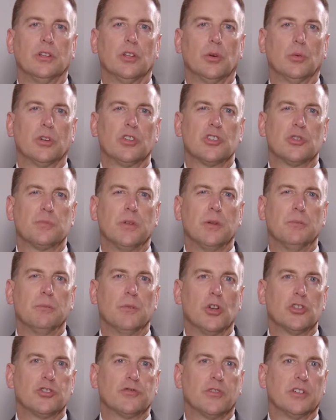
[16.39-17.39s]
Now, we're going to spend
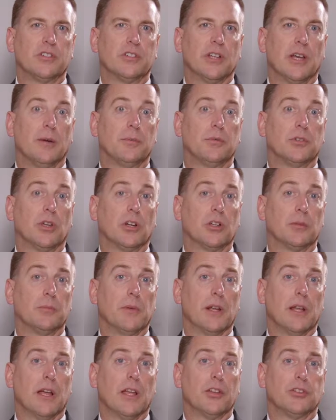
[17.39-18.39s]
most of our time talking
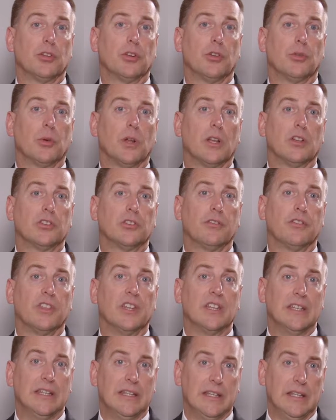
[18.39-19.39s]
about osteoarthritis of the
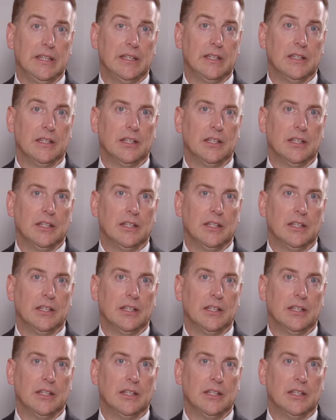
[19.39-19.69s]
knee,